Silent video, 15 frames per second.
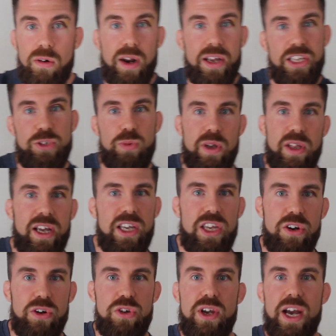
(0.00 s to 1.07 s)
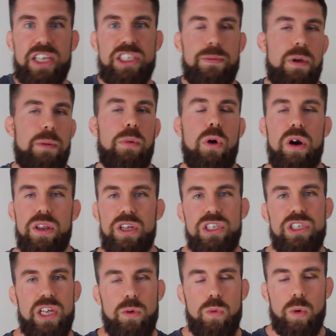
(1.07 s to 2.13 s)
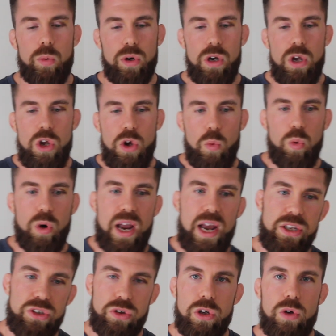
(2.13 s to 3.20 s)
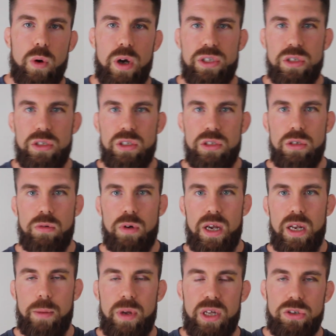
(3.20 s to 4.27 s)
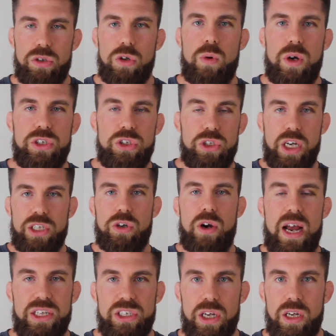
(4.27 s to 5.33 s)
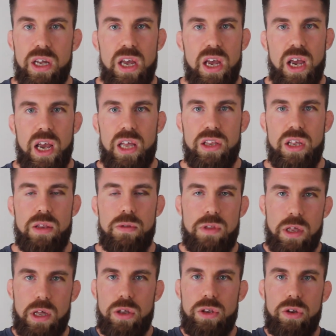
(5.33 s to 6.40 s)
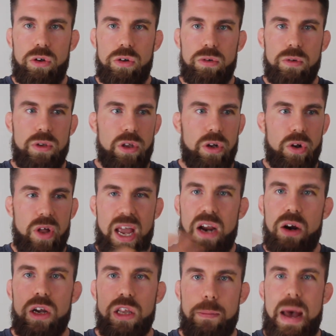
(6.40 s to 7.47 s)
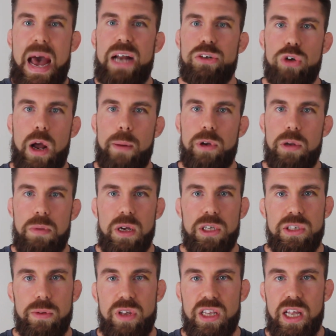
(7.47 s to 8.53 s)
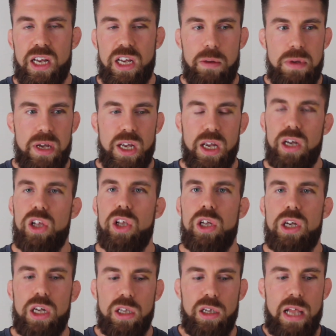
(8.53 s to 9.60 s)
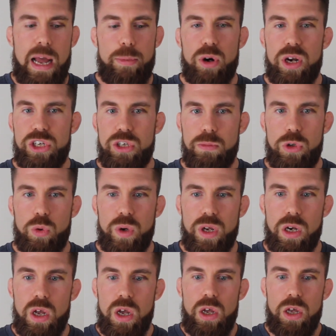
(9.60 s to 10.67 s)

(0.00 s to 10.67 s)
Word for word: right? This way, like, you know, you guys can be a part of this thing where we're, we're answering the questions, right? I'm answering the questions you guys are asking. And then the, the little, little area, the backdrop could be something that can be a con collaboration between